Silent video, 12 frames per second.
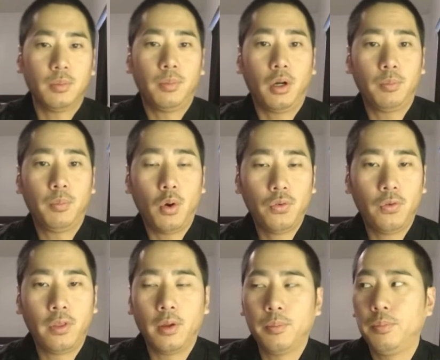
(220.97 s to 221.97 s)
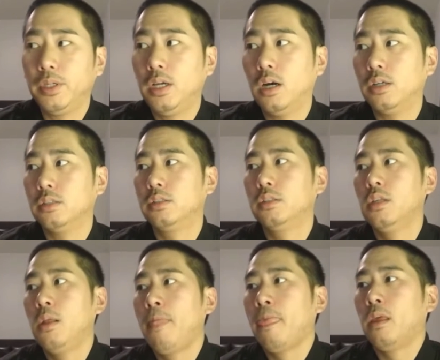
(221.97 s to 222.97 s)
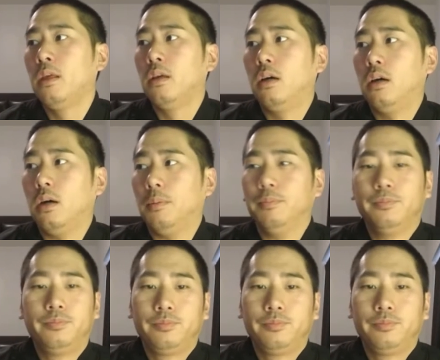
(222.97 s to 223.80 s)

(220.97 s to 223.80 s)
bought both of them because um,